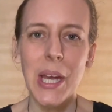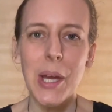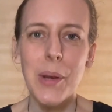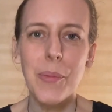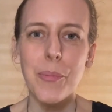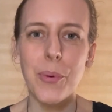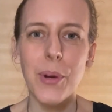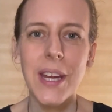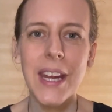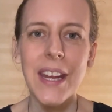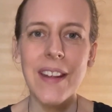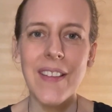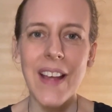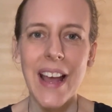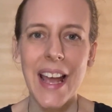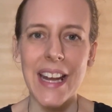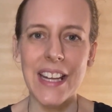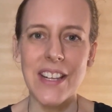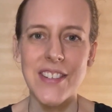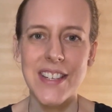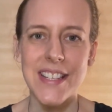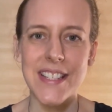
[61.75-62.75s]
bringing that
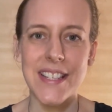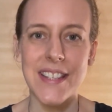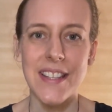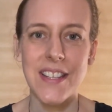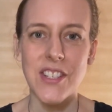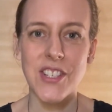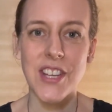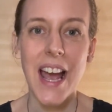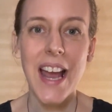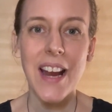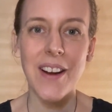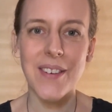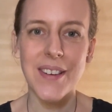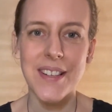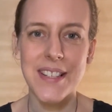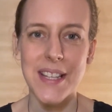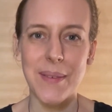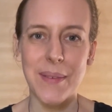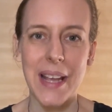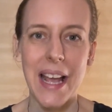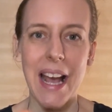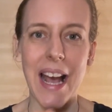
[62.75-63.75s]
energy to the chakras
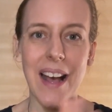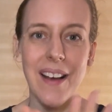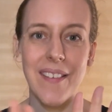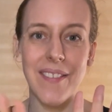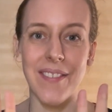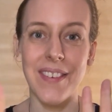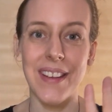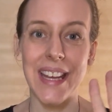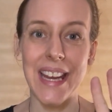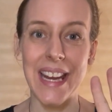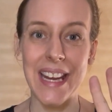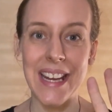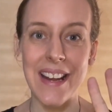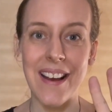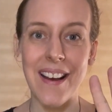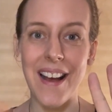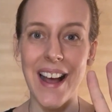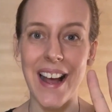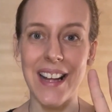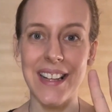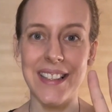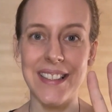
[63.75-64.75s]
that we have in our
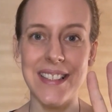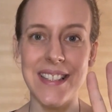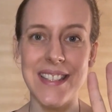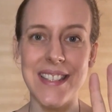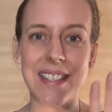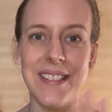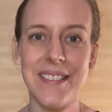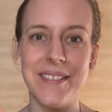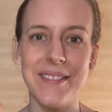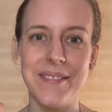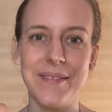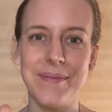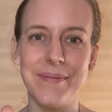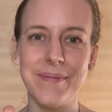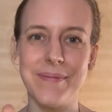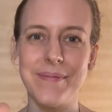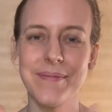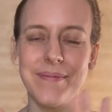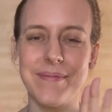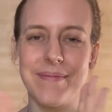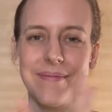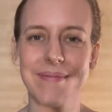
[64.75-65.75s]
hands
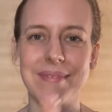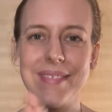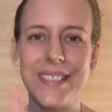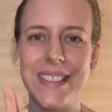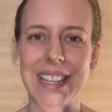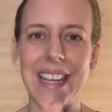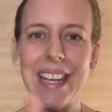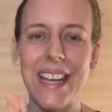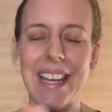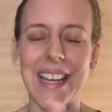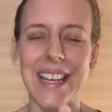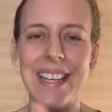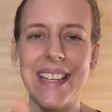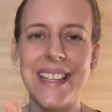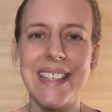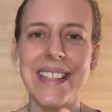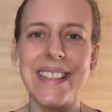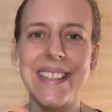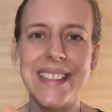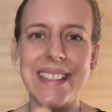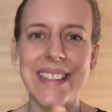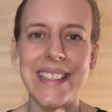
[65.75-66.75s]
here,
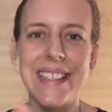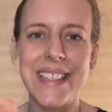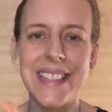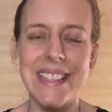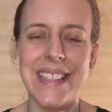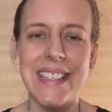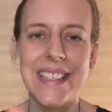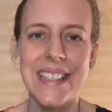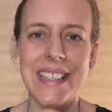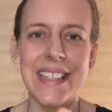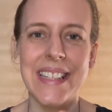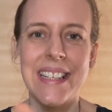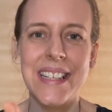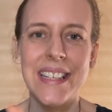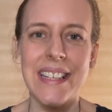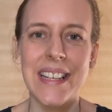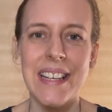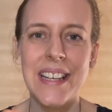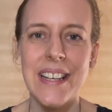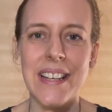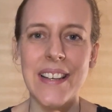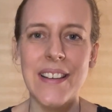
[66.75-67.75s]

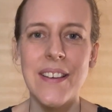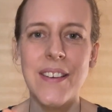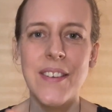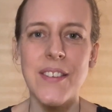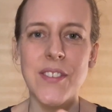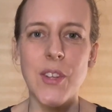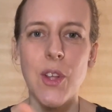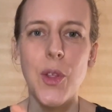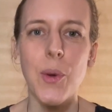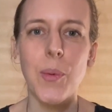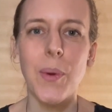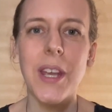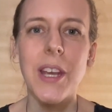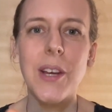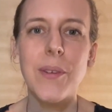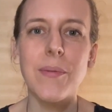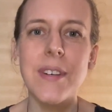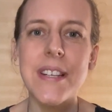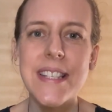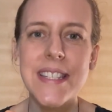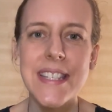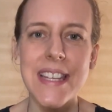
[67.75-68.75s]
so that we can
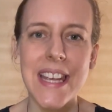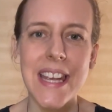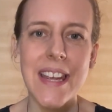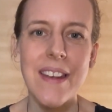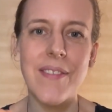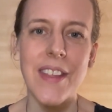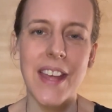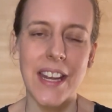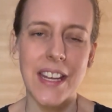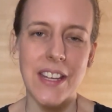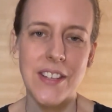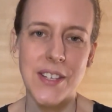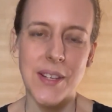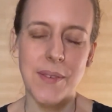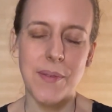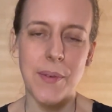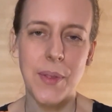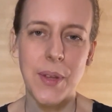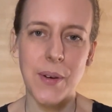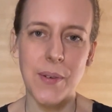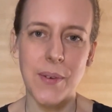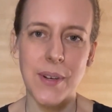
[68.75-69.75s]
receive the energy
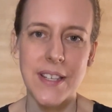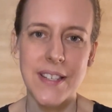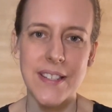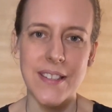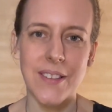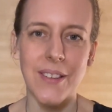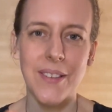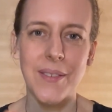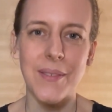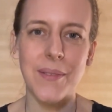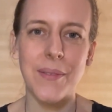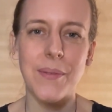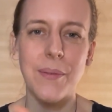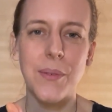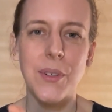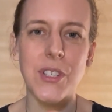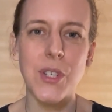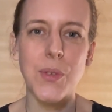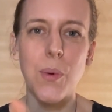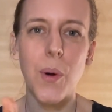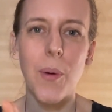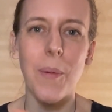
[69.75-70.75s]
from the crystal, which
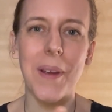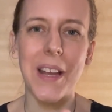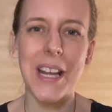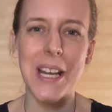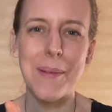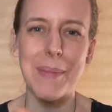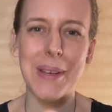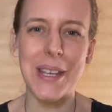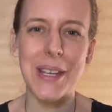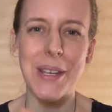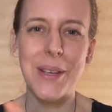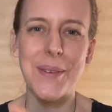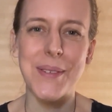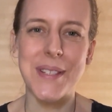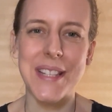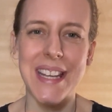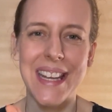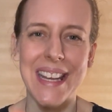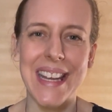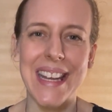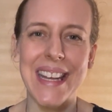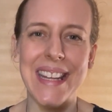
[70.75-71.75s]
is what we're going to be
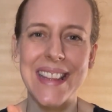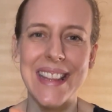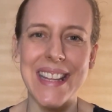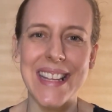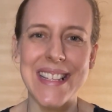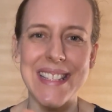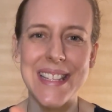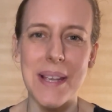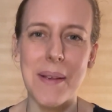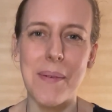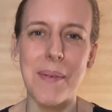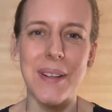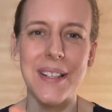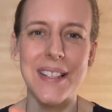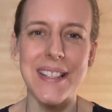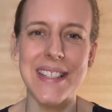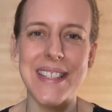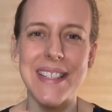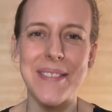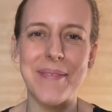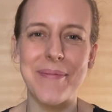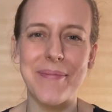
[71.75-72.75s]
using in this
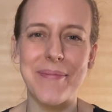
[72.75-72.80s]
sequence.